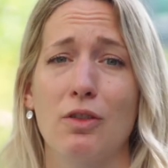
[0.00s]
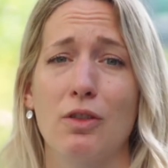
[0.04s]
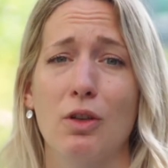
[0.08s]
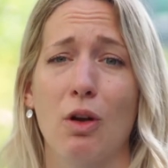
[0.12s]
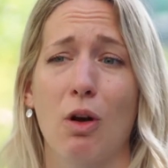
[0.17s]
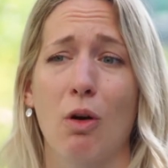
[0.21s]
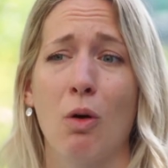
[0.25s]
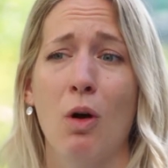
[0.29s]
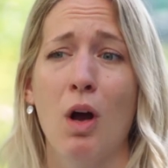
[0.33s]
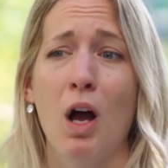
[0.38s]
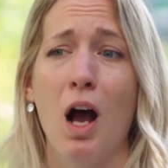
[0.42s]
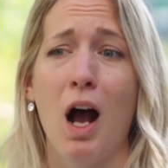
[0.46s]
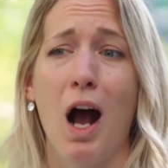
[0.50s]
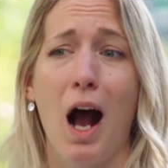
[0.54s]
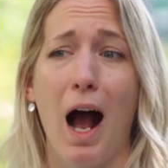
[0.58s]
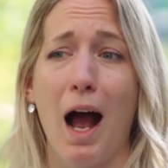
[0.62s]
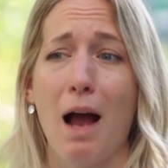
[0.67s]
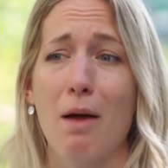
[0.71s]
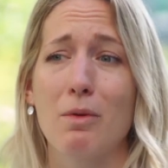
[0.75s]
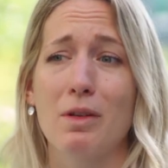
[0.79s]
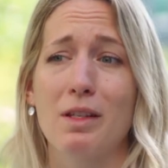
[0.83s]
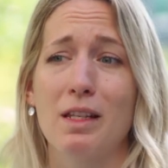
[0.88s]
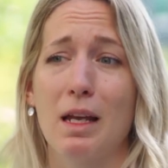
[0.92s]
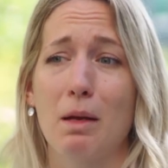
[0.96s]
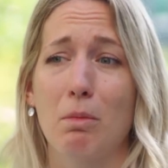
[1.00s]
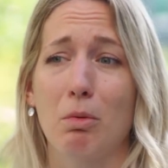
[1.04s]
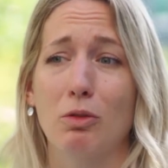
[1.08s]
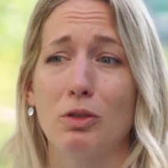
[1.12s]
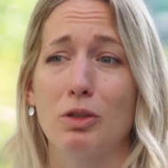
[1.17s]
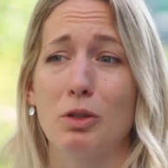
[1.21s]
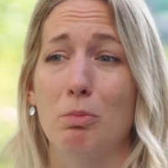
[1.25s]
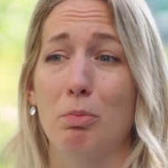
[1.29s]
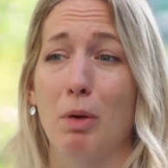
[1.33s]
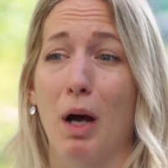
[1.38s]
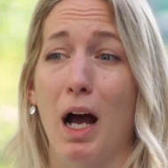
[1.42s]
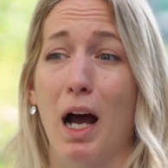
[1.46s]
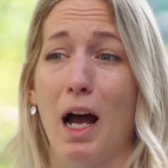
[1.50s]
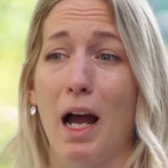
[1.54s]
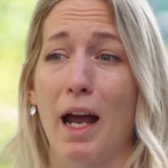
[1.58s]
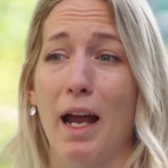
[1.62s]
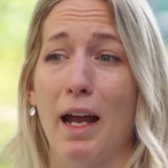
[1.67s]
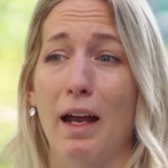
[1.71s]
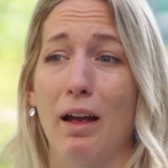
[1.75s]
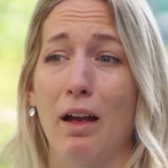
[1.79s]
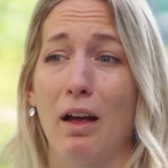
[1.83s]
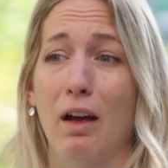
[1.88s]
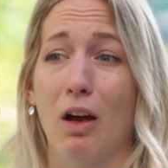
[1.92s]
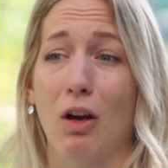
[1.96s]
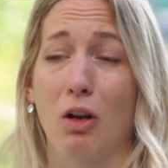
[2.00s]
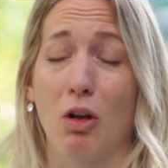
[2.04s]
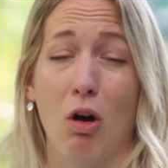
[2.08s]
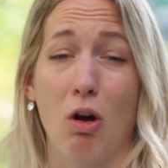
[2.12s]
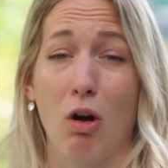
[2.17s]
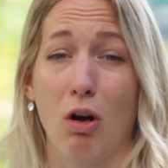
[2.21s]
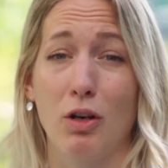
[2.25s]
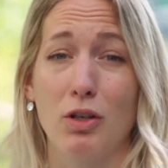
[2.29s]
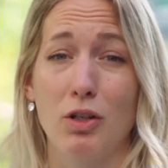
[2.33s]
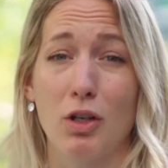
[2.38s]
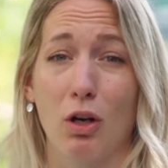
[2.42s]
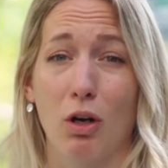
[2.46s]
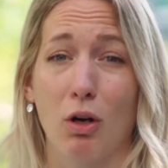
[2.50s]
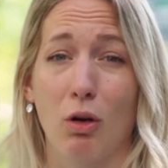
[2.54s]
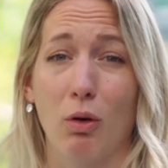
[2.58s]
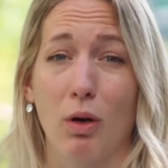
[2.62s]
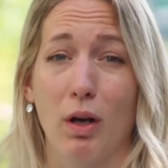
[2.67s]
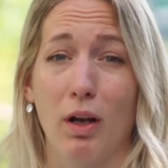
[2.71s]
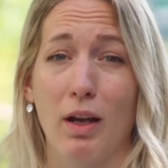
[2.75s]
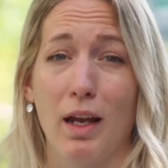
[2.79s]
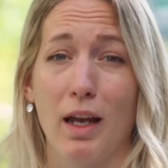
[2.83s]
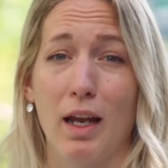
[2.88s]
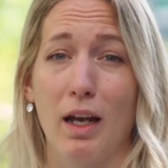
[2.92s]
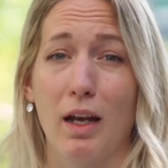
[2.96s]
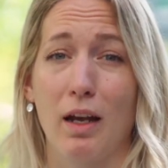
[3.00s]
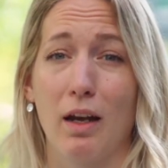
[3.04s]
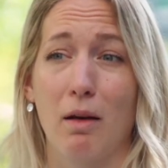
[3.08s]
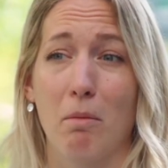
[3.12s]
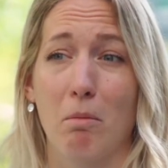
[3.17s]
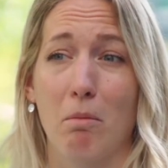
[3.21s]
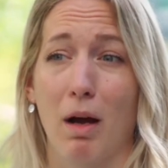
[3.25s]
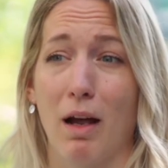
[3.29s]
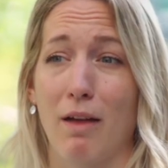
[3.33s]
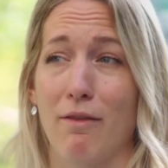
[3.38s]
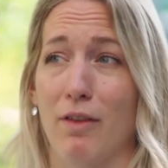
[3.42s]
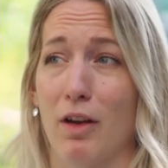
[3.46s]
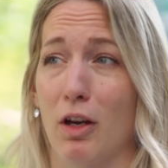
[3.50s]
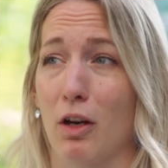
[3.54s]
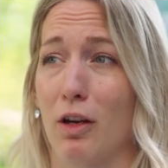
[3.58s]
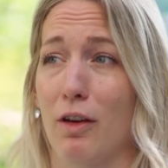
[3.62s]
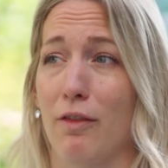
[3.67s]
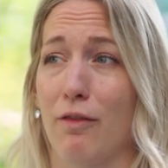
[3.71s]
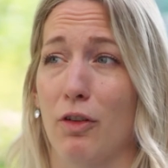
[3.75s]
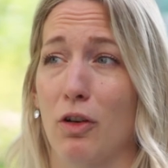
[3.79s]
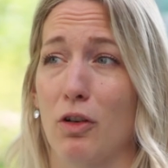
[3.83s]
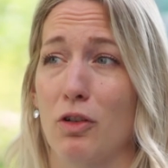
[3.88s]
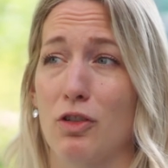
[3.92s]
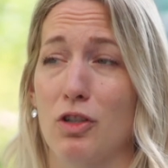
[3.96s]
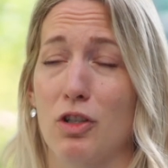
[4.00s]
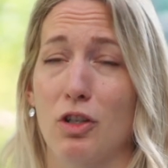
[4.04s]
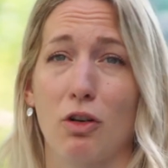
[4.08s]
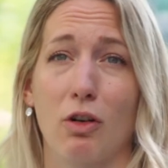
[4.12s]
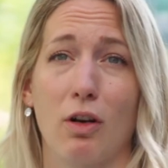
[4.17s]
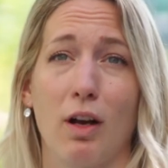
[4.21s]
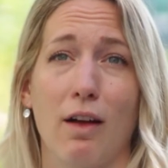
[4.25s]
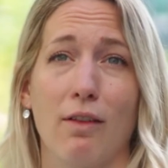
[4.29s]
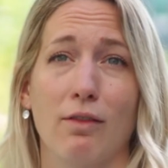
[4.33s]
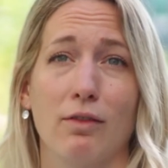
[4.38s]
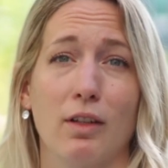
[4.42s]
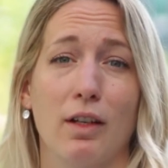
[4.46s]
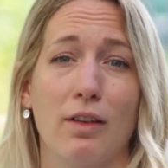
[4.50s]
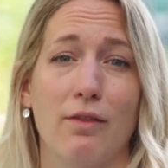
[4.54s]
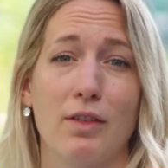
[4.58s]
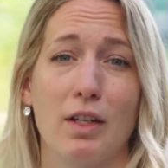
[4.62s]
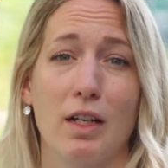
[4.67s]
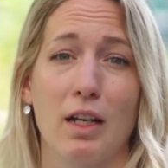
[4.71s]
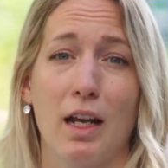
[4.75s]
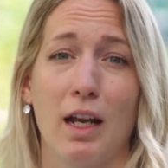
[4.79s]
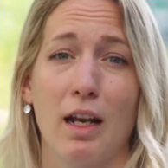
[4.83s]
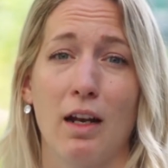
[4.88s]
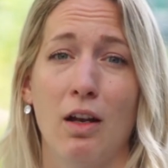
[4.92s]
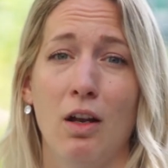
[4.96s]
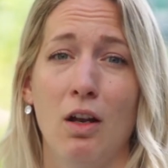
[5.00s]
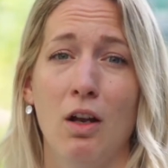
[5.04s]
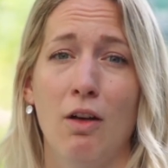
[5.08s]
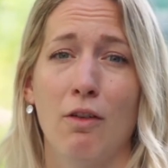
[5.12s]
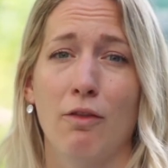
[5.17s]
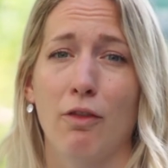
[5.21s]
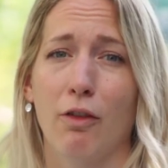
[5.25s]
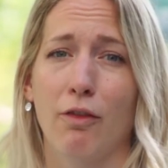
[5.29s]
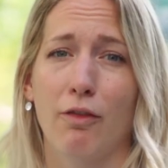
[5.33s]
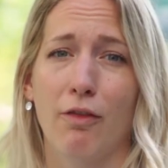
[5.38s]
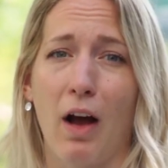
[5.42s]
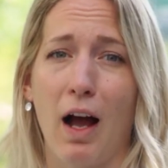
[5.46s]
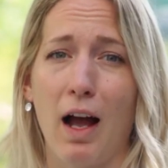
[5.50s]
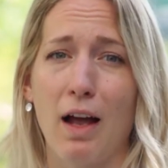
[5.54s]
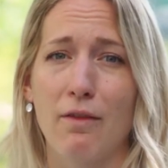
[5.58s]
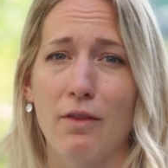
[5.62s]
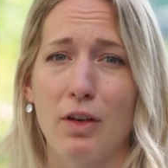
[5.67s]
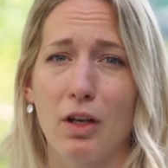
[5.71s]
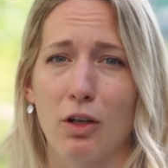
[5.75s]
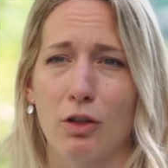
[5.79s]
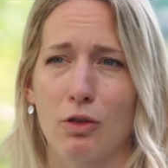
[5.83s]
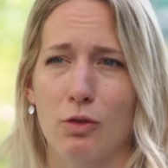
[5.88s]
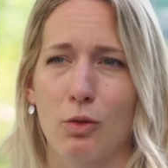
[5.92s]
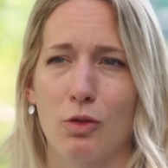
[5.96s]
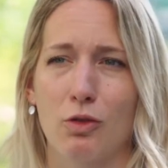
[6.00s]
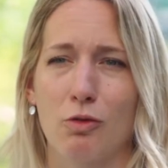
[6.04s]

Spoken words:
So I was able to buy a condo in my very first year and have lived in it for 5 years,